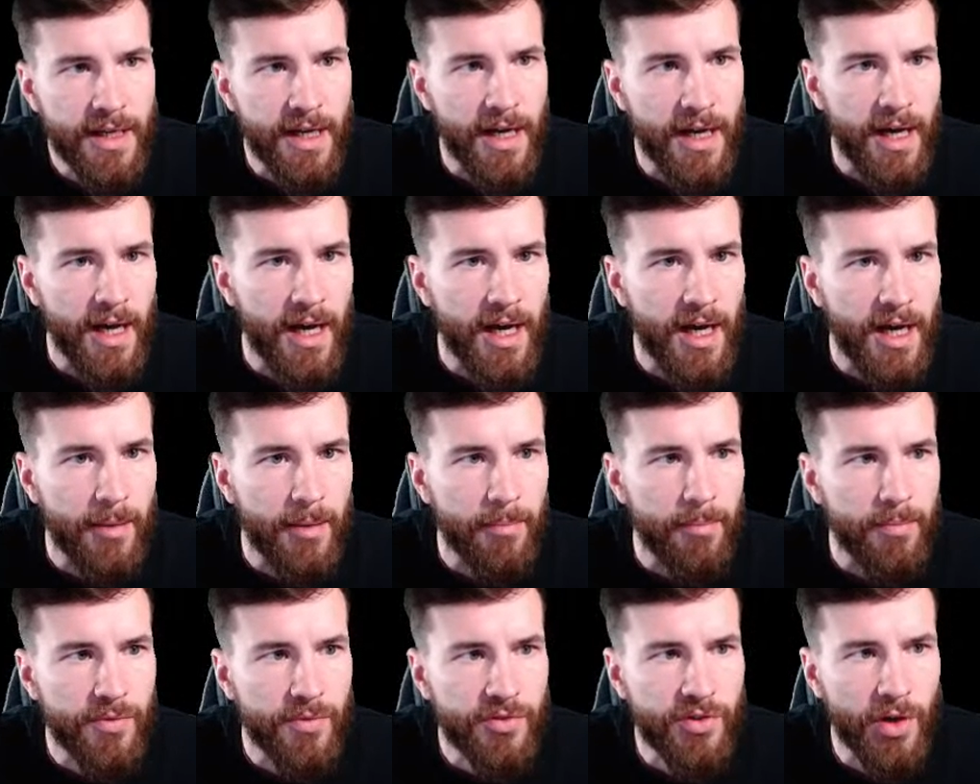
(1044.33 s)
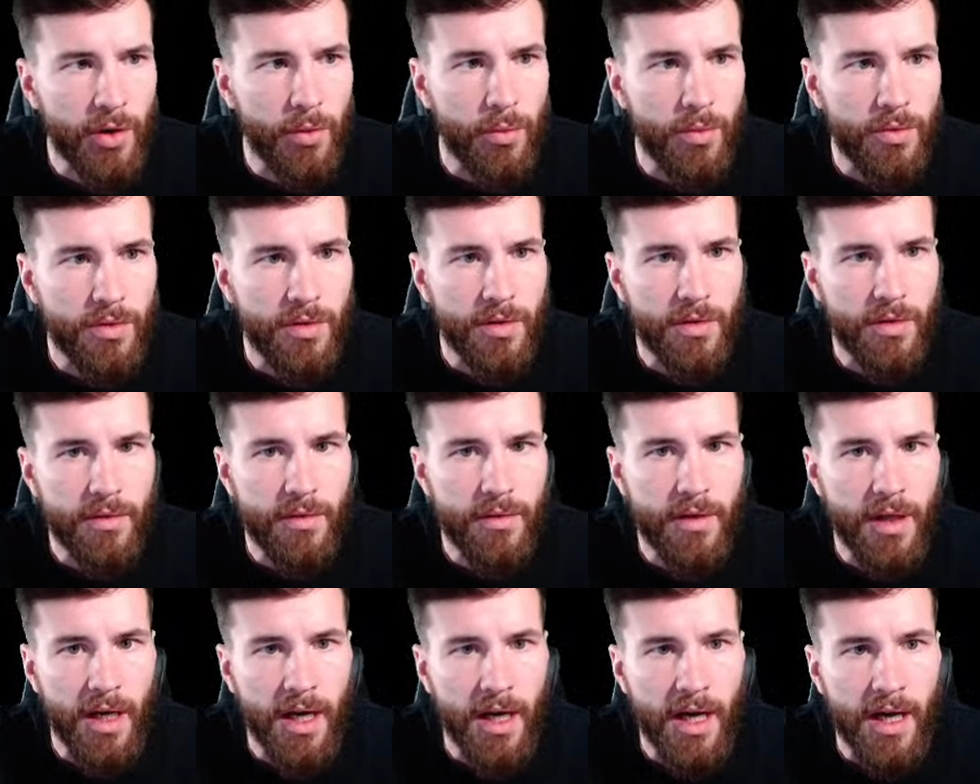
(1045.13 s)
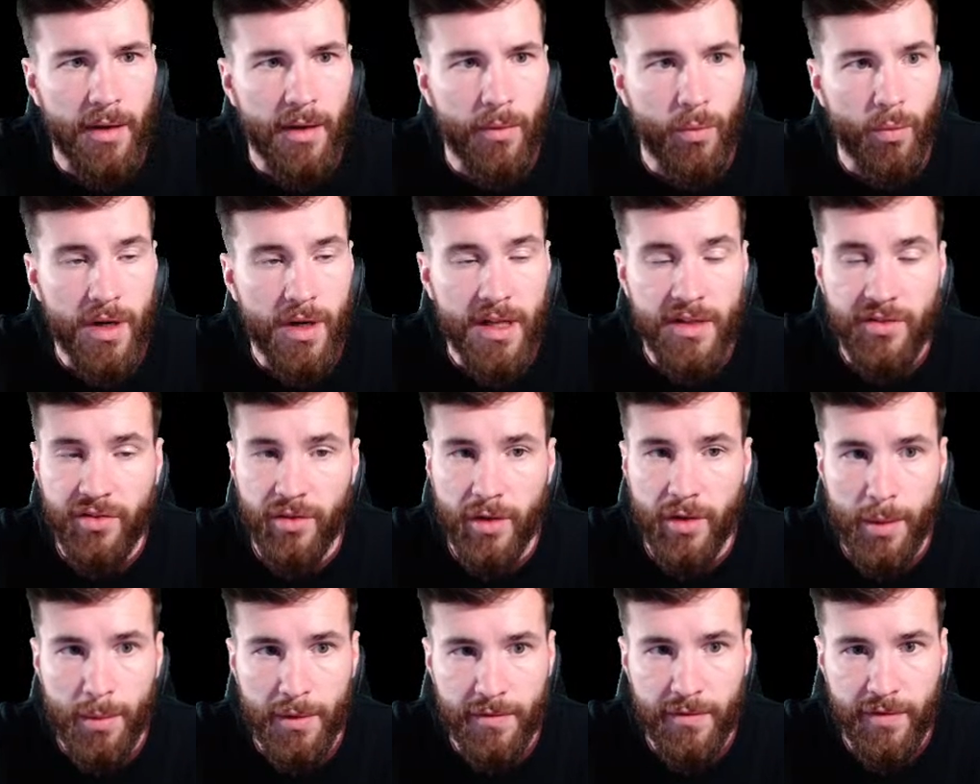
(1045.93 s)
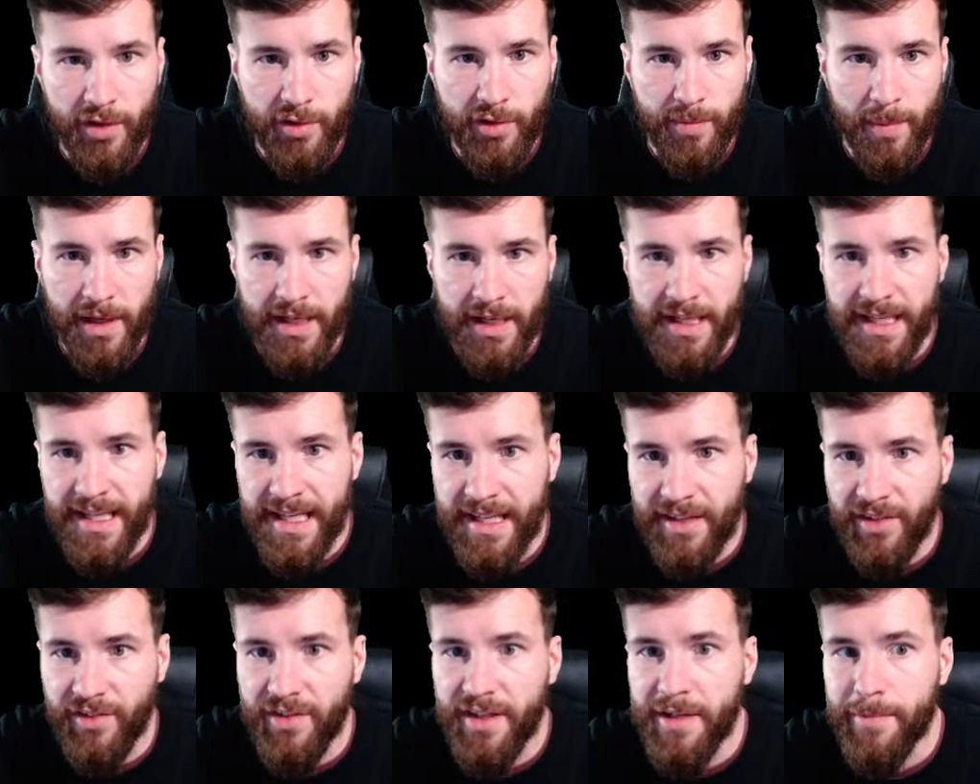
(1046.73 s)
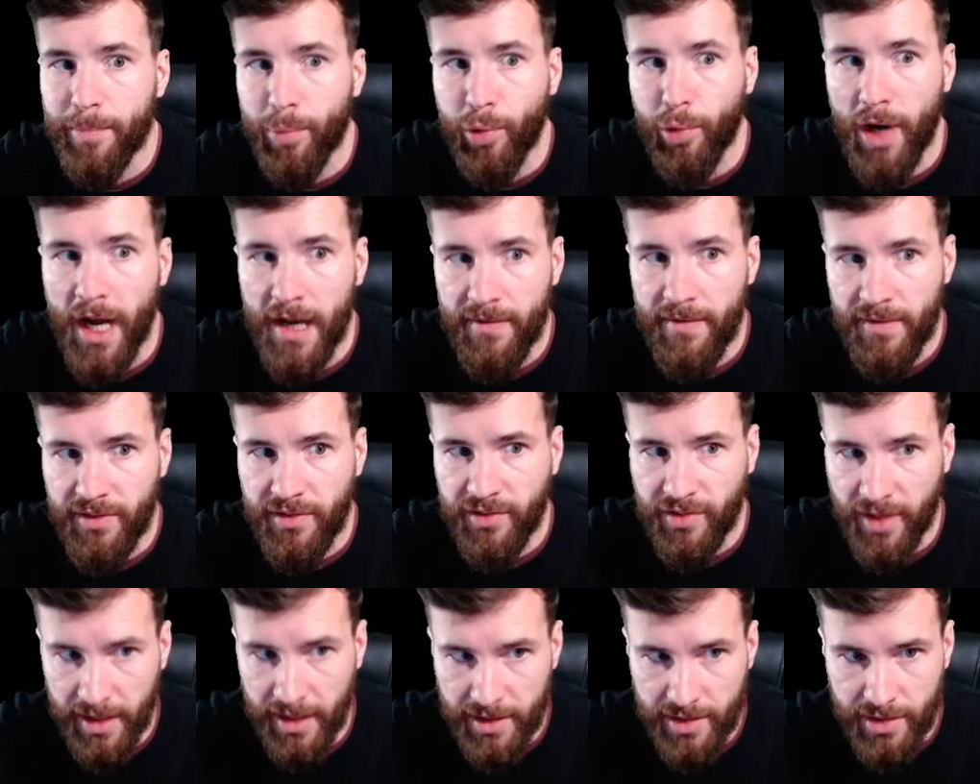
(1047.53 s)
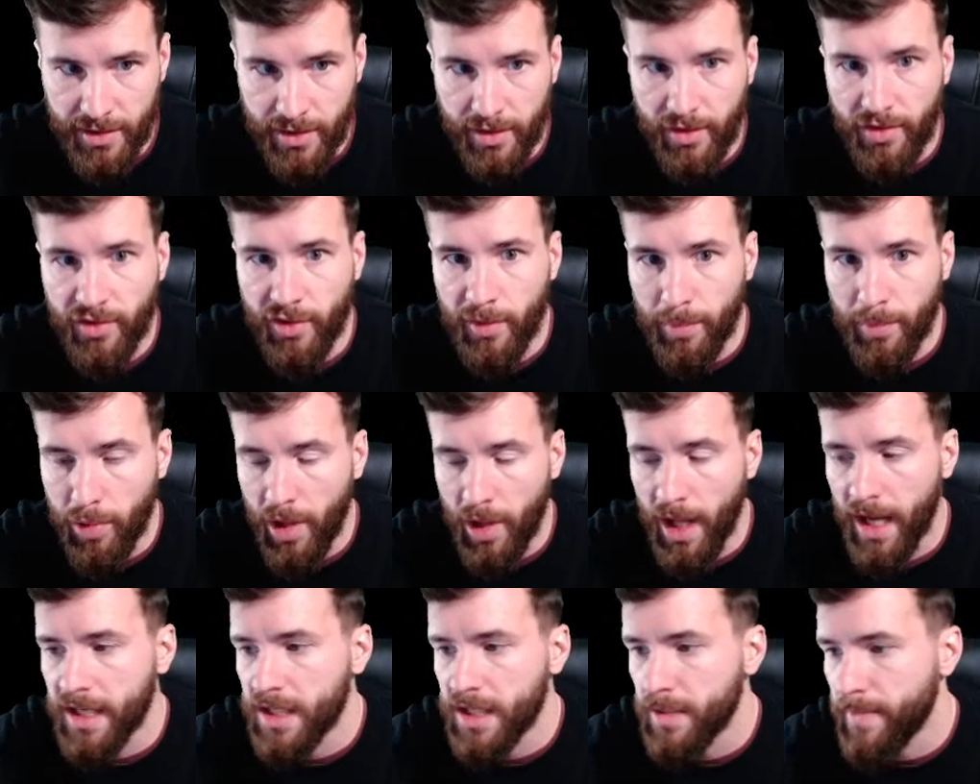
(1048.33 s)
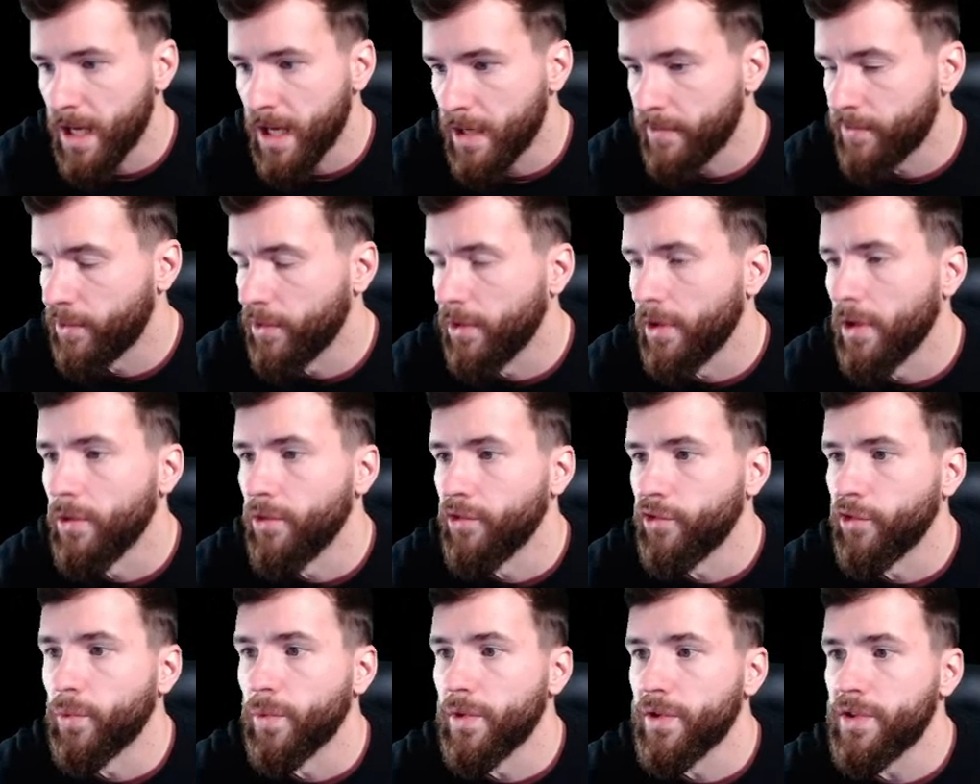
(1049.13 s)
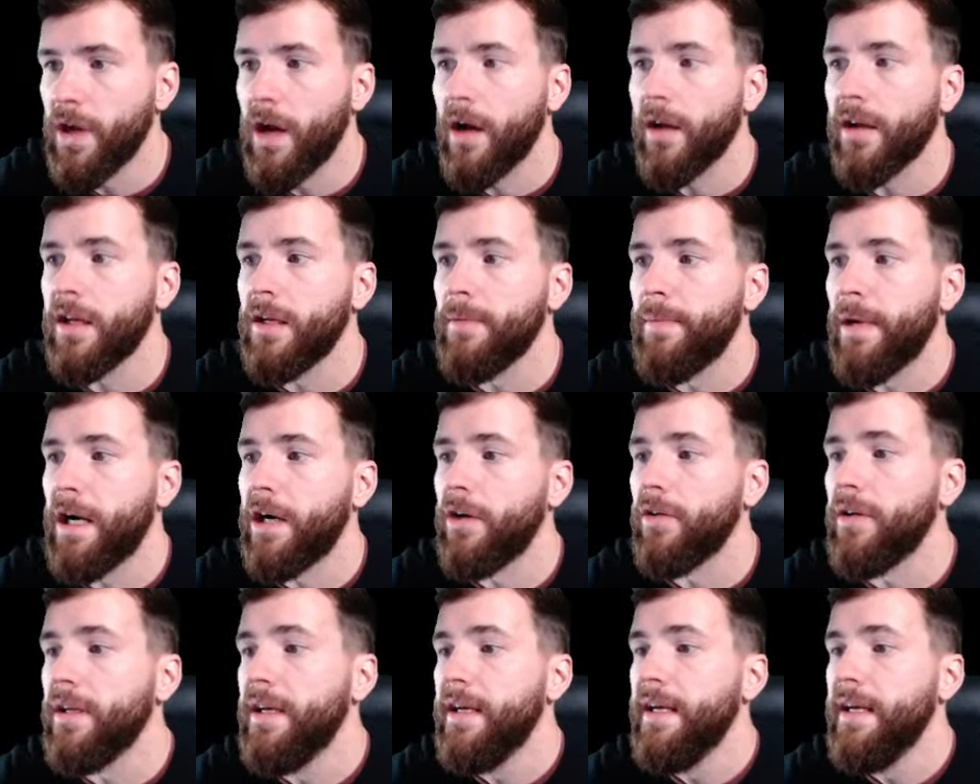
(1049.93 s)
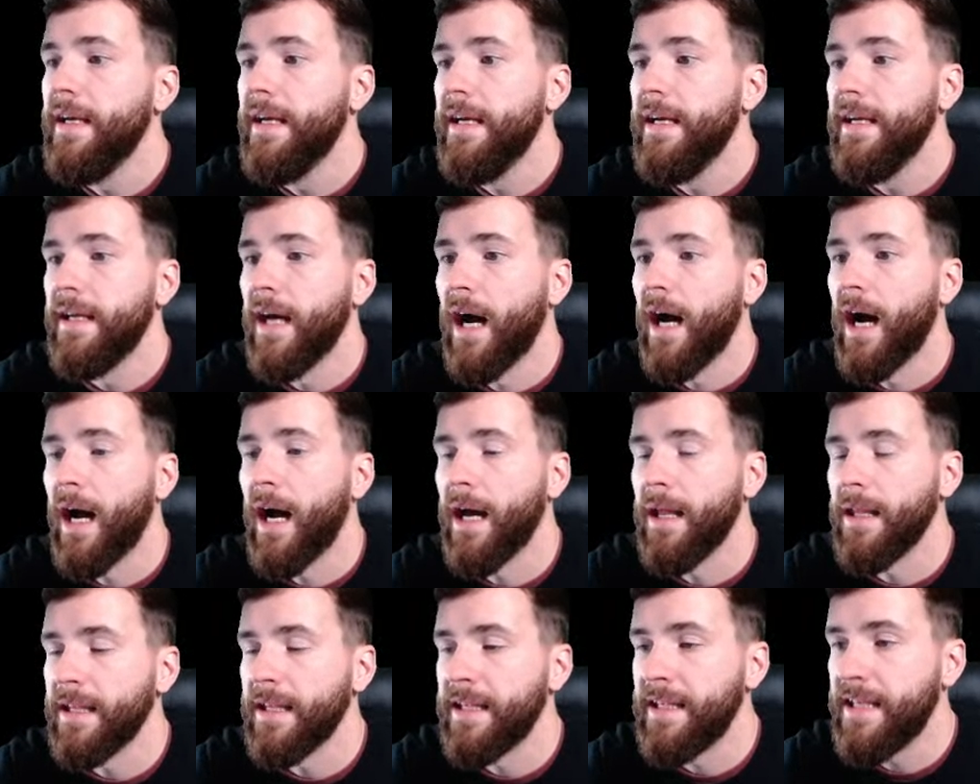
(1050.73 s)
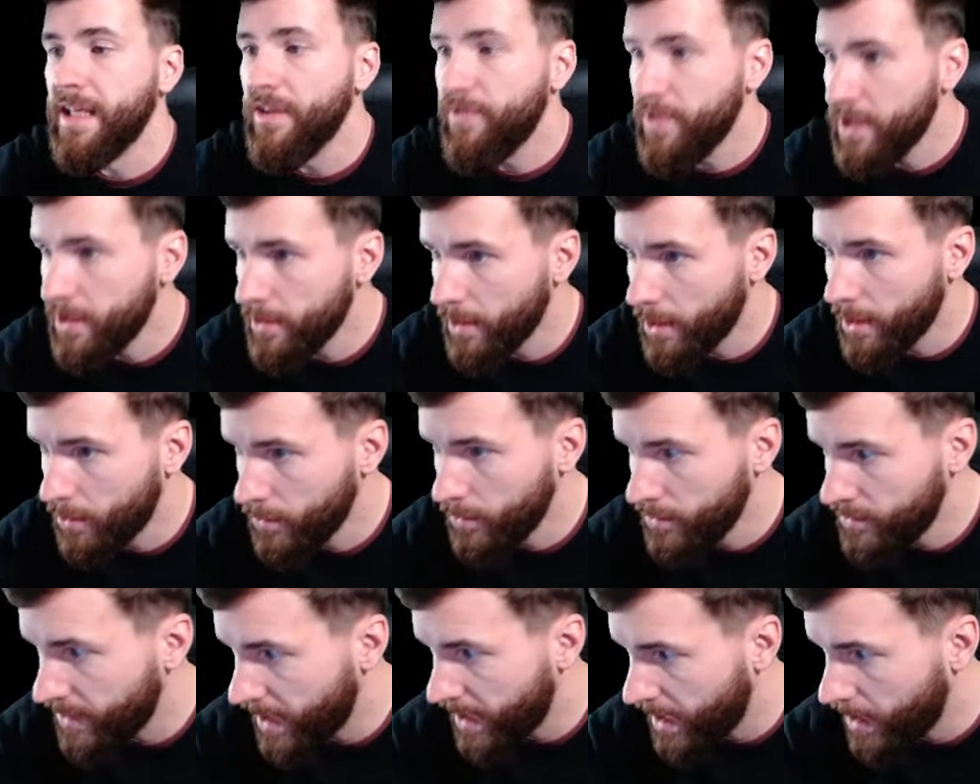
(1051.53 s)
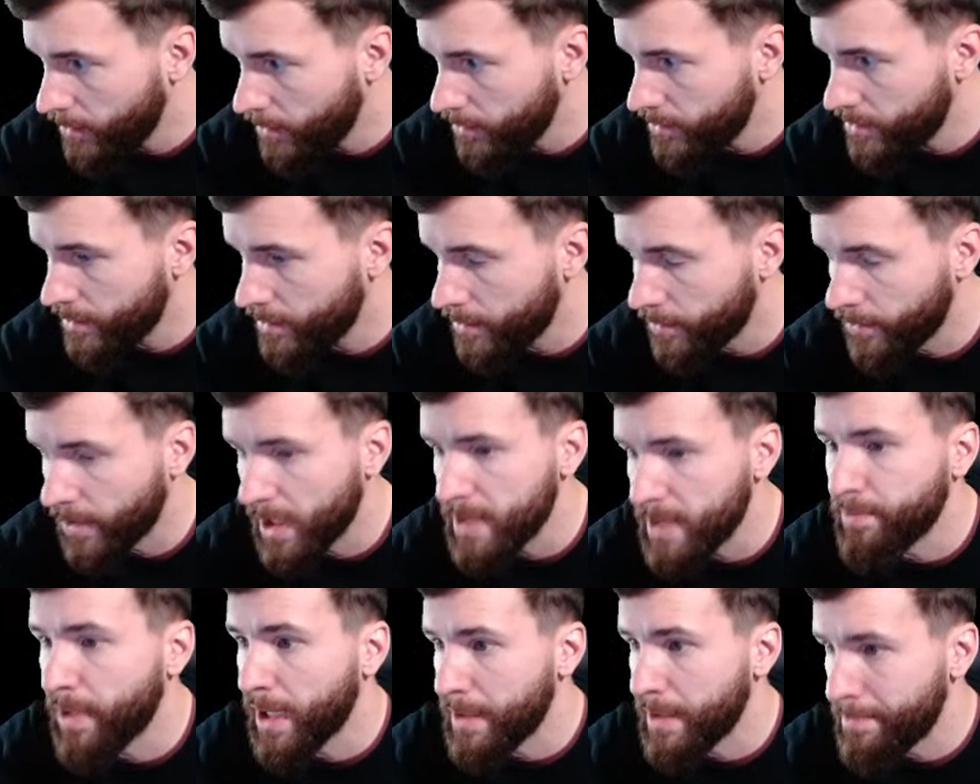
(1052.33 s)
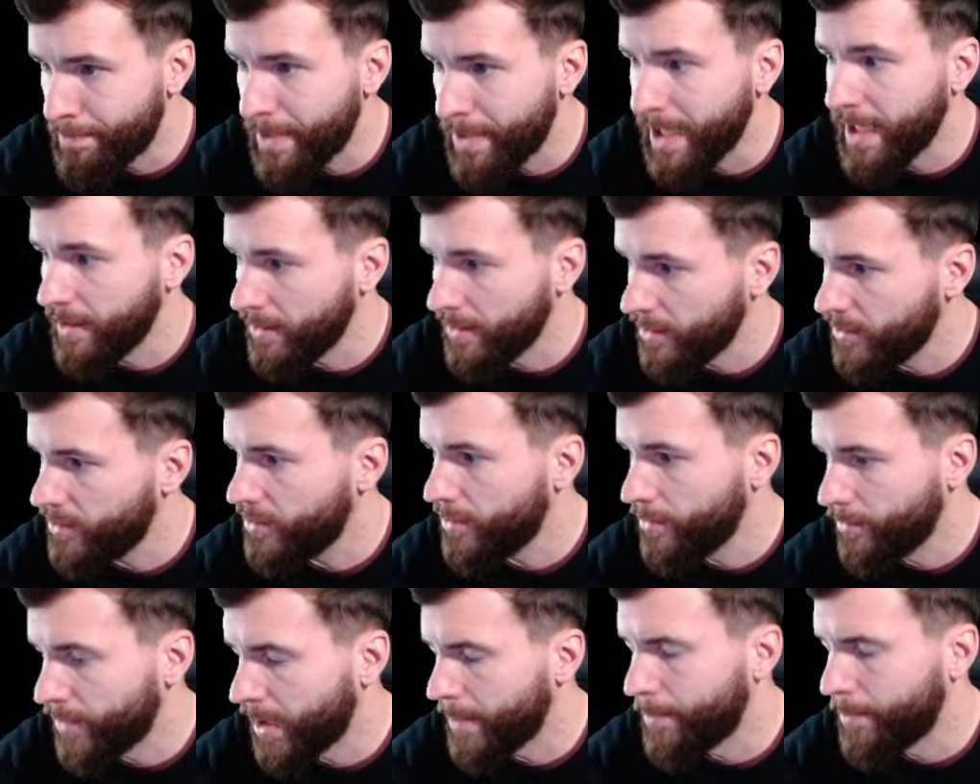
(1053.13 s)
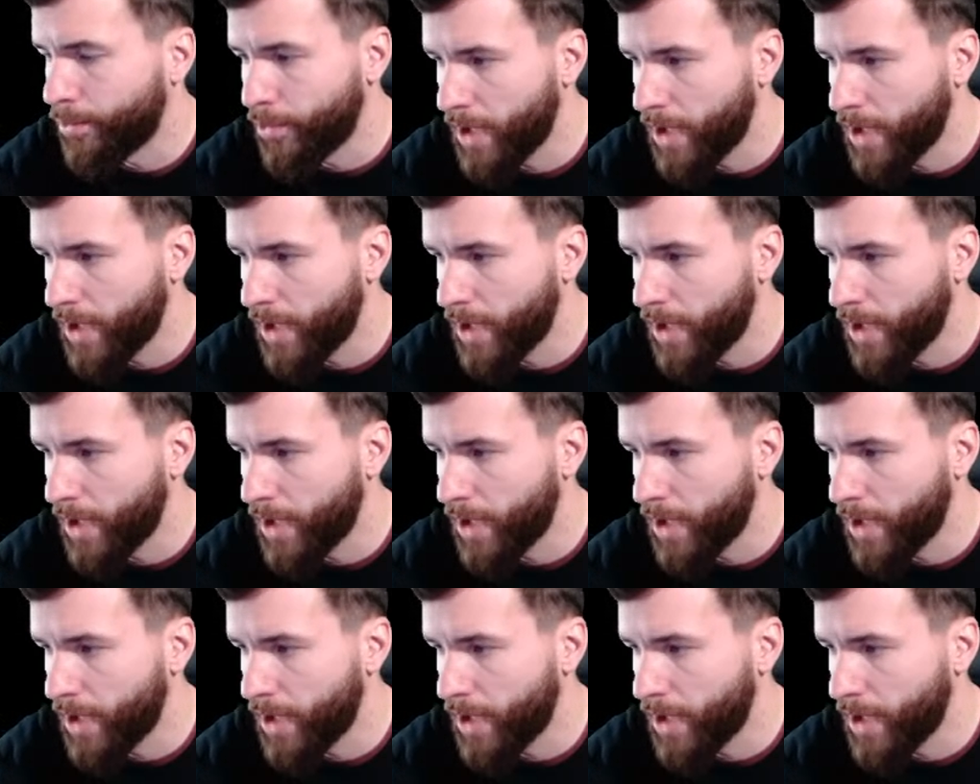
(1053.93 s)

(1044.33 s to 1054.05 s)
What is the loanable funds market? Is the private sector supply and demand for loans. So we're talking about giving loans out, right, by banks, right?